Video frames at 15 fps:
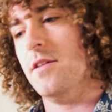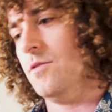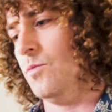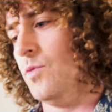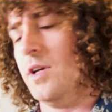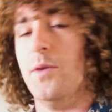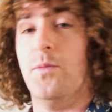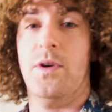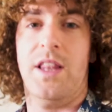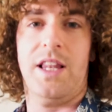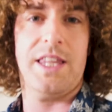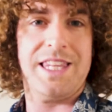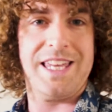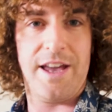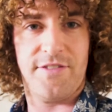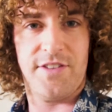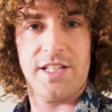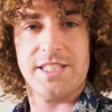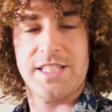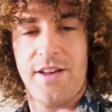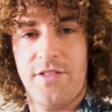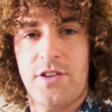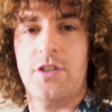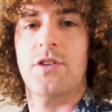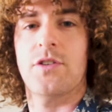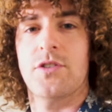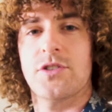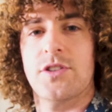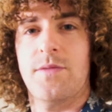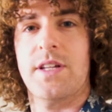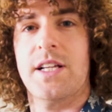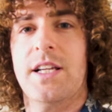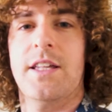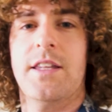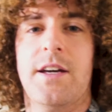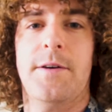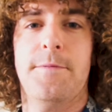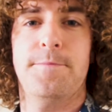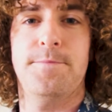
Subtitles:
working with like the FS7 or something like that.